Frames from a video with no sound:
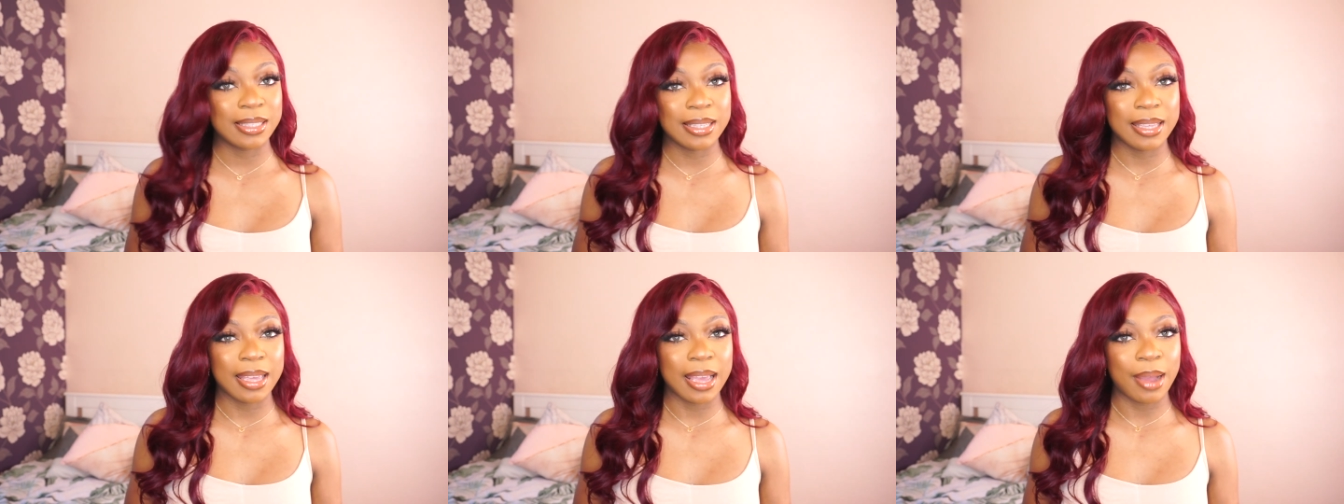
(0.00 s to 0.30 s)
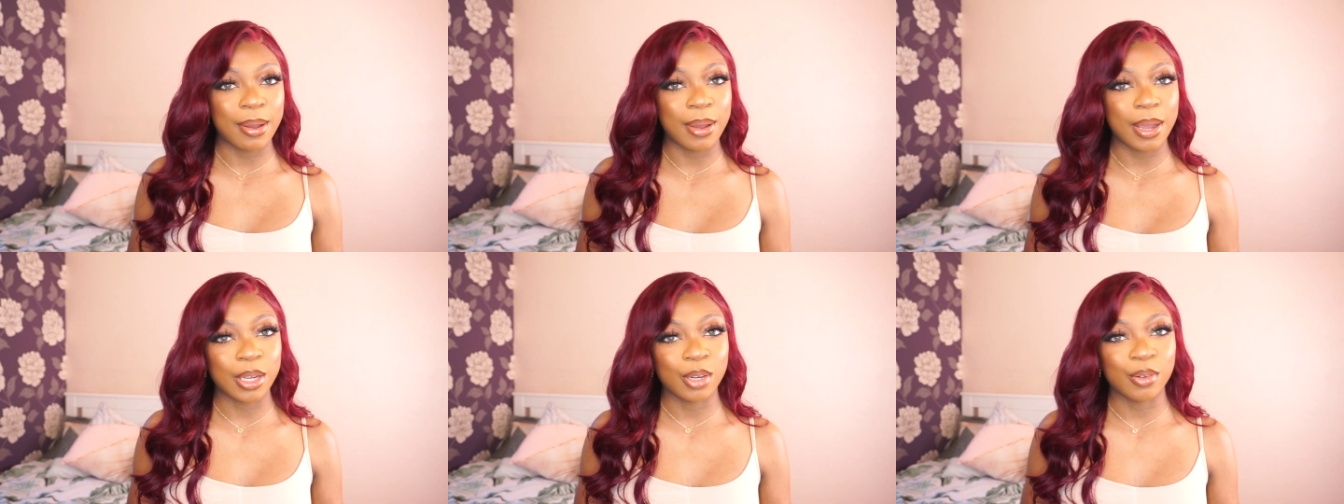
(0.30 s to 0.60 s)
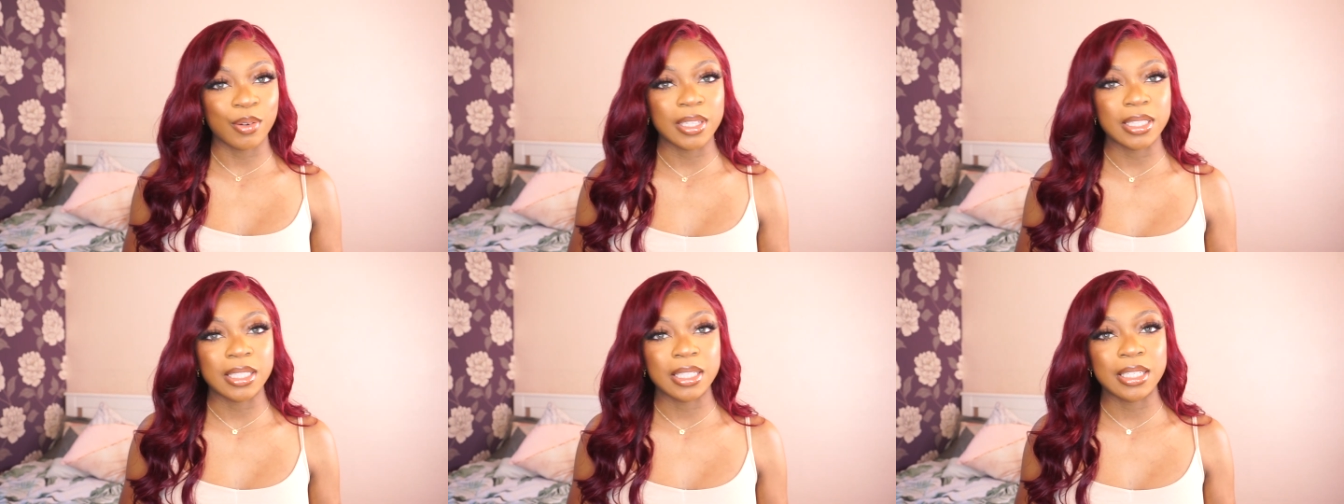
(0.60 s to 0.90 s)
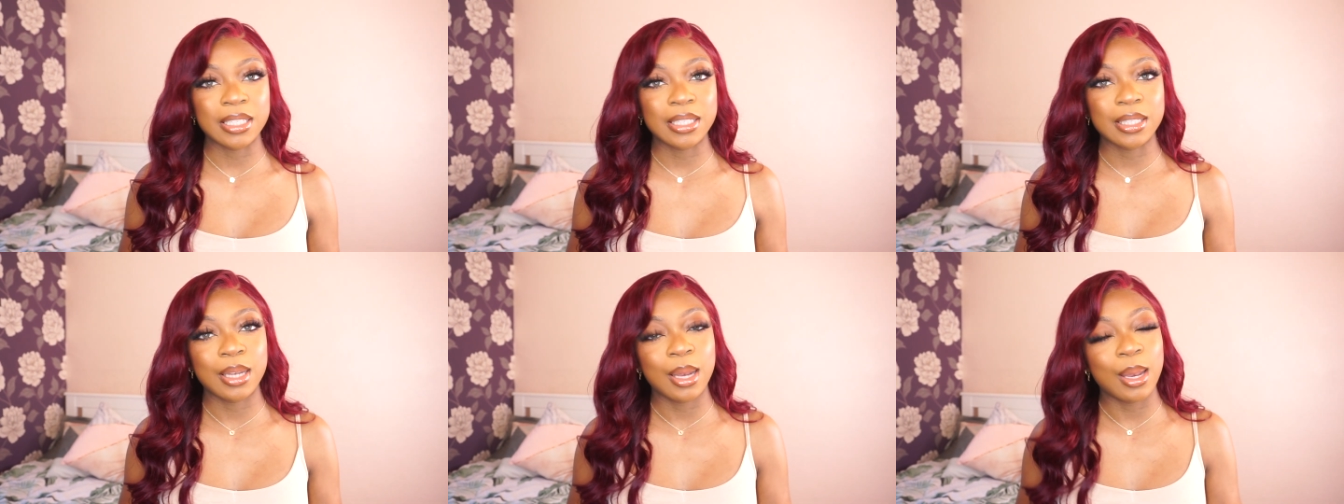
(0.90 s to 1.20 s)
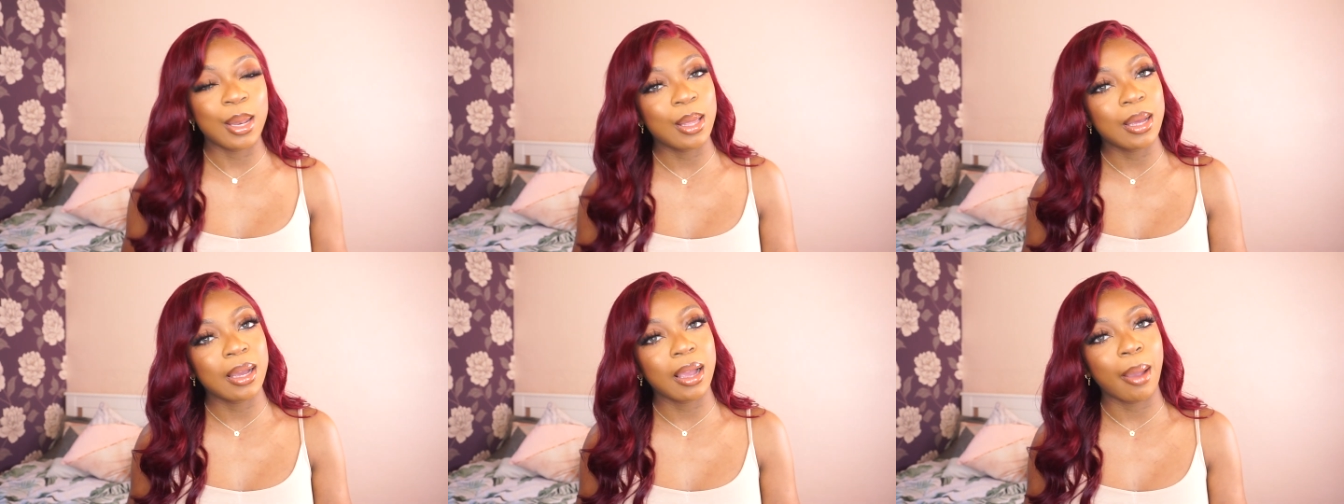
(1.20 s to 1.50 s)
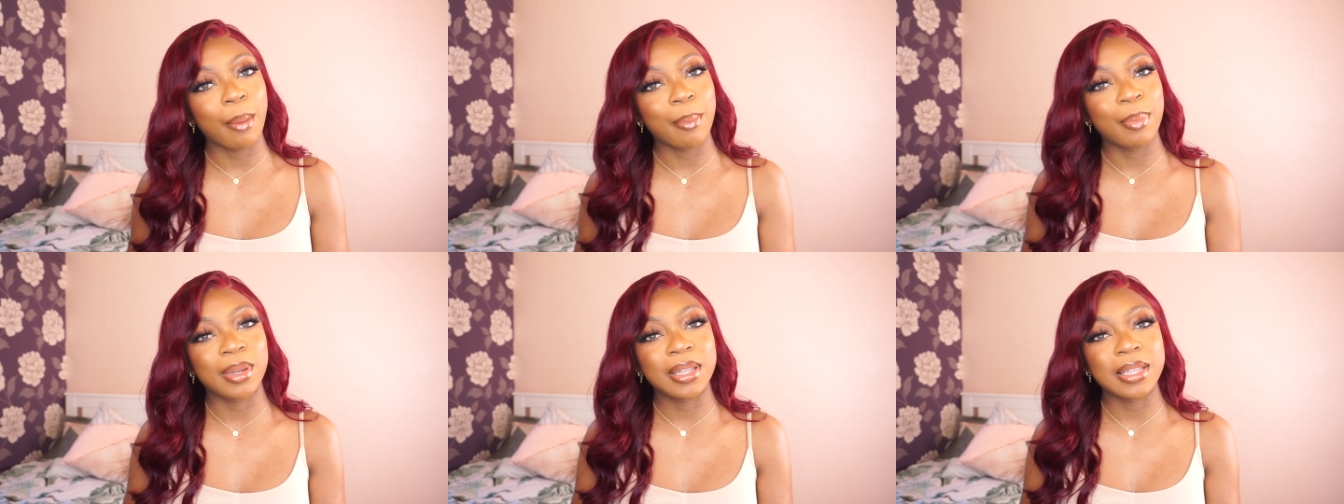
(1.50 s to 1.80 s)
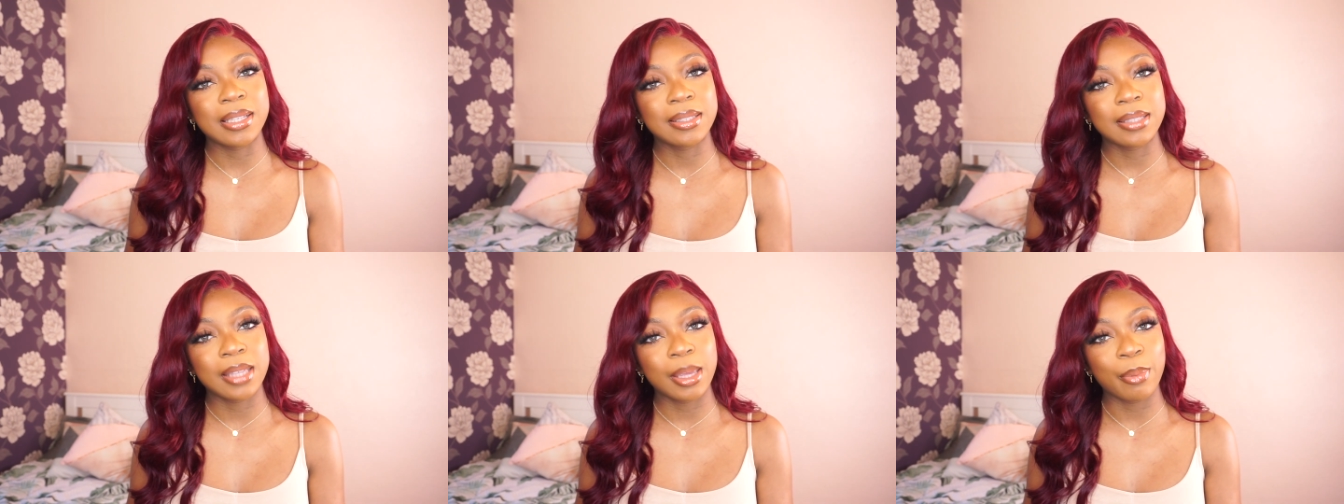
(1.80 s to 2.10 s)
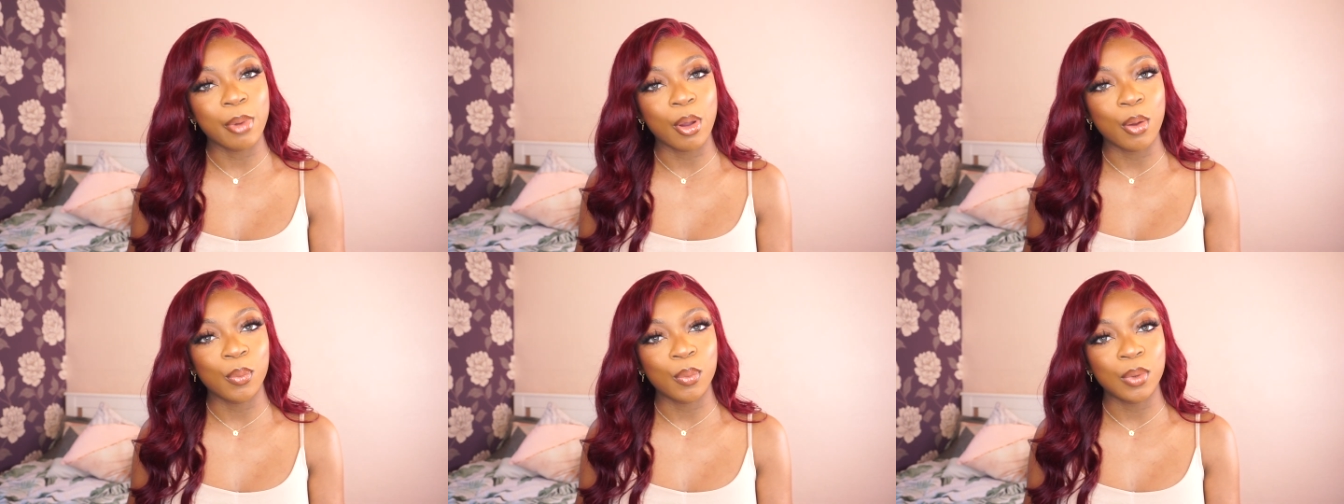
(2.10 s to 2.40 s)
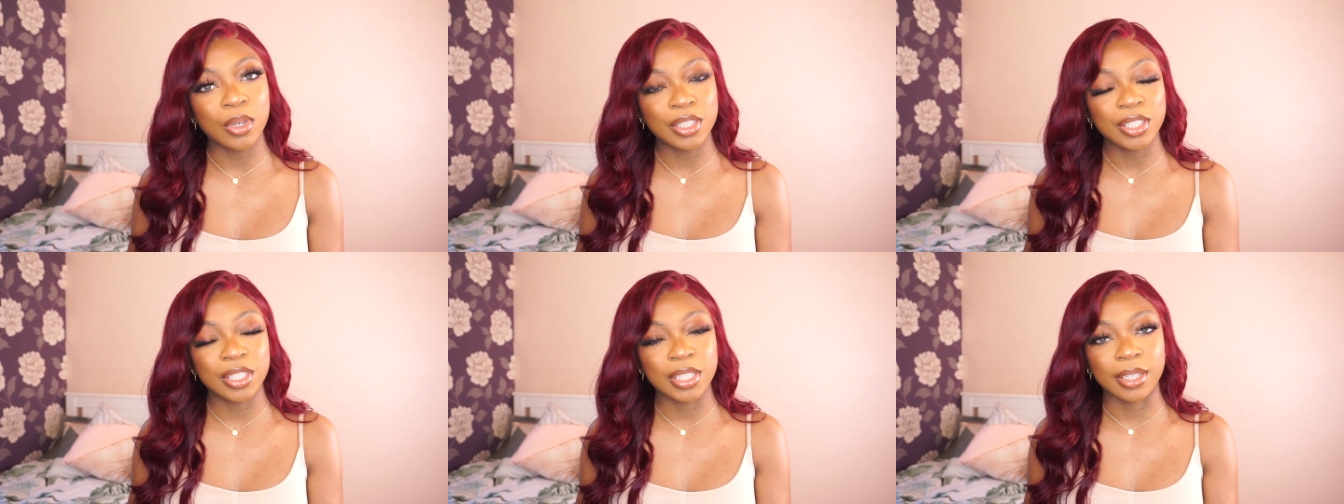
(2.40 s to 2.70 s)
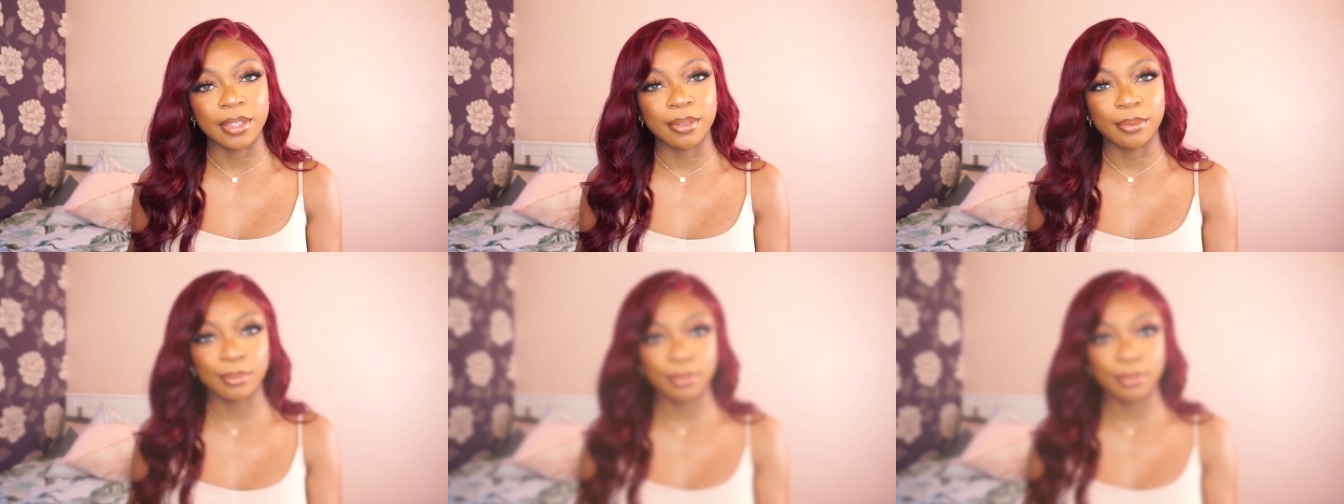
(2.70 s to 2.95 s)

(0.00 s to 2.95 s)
see how I created this look, please keep on watching.